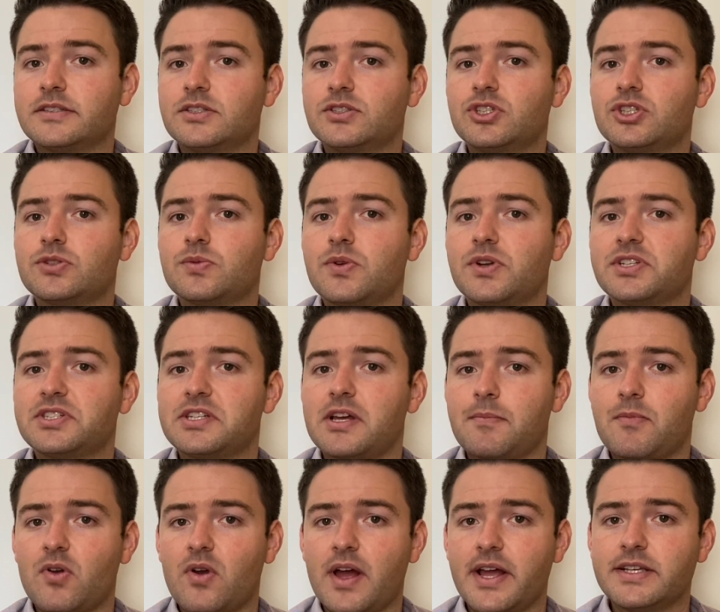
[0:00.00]
I just want to
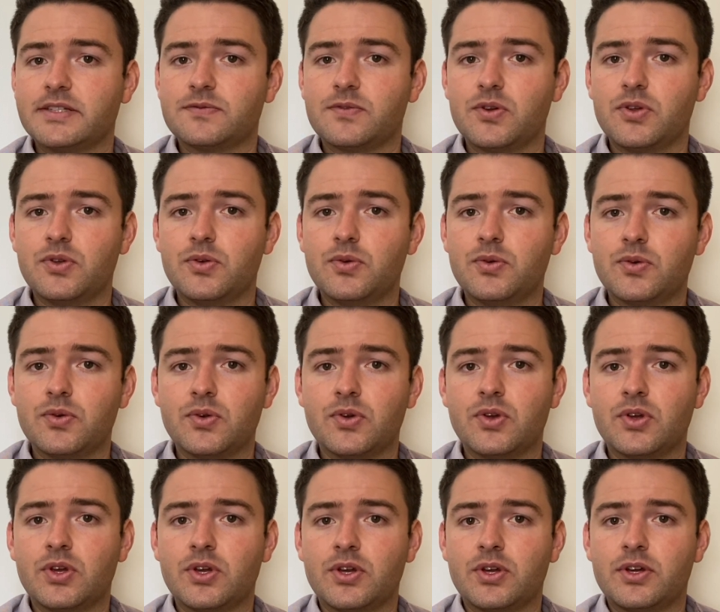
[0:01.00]
summarize for you.
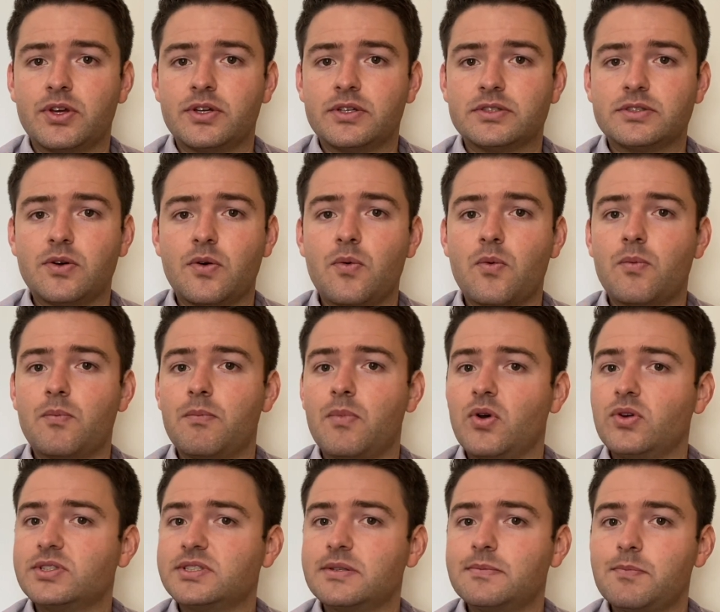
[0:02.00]
So
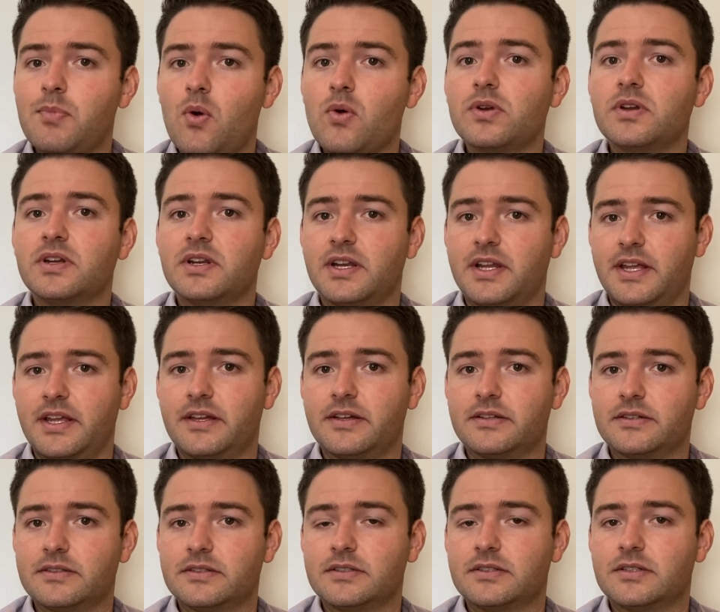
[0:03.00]
most importantly,
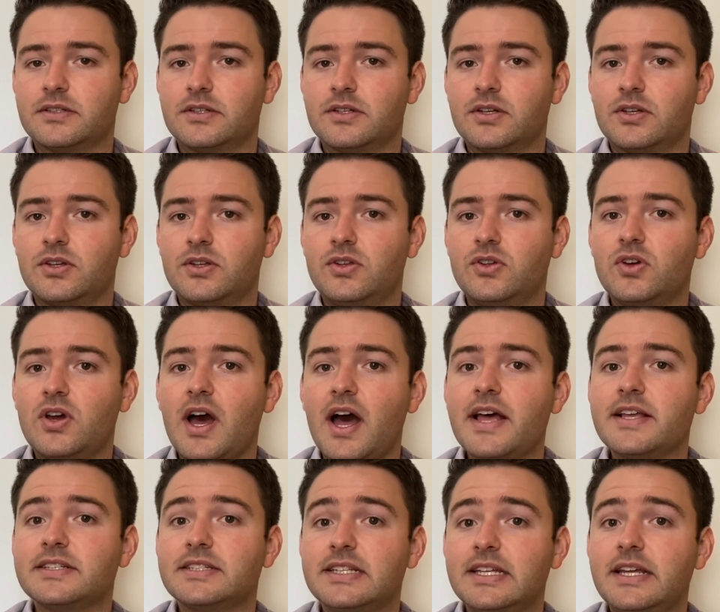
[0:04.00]
you
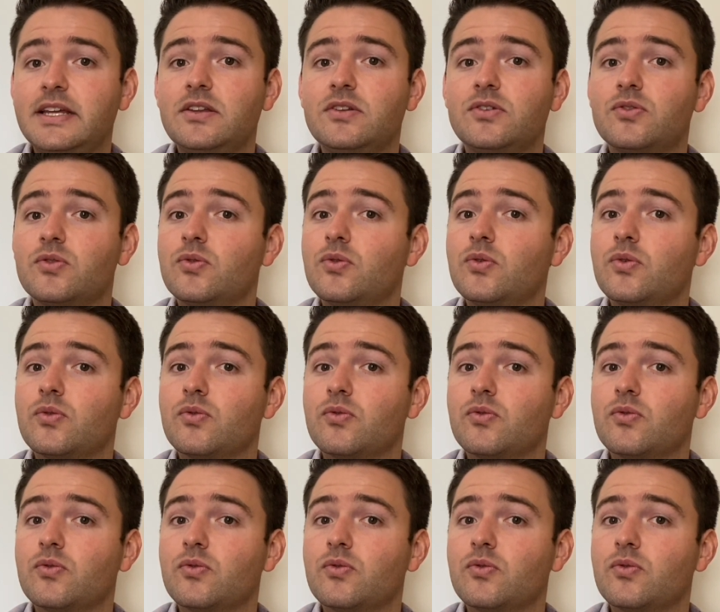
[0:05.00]
guys need to